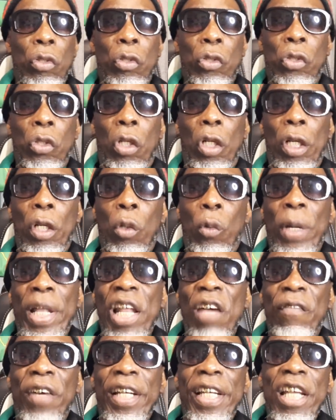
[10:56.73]
So
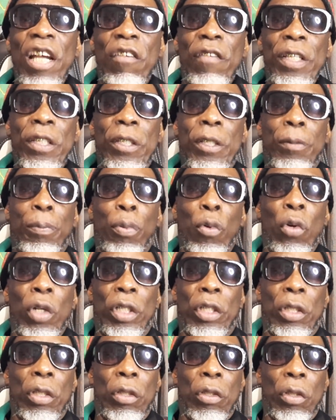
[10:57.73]
whenever there is
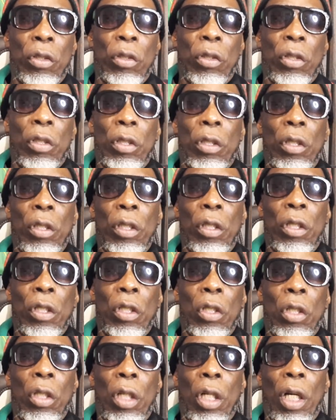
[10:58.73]
sport
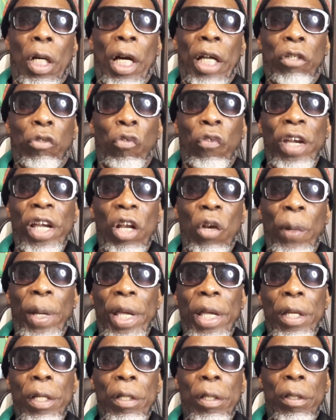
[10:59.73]
at
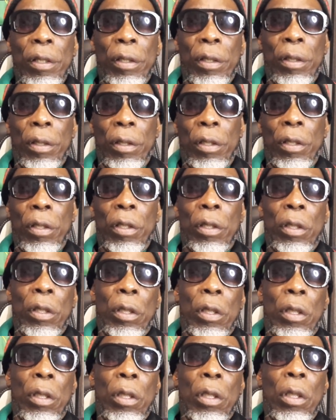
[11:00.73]
railway,
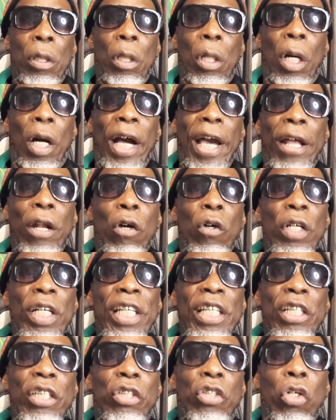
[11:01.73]
I don't
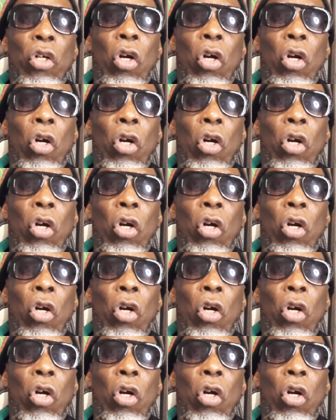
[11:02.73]
need to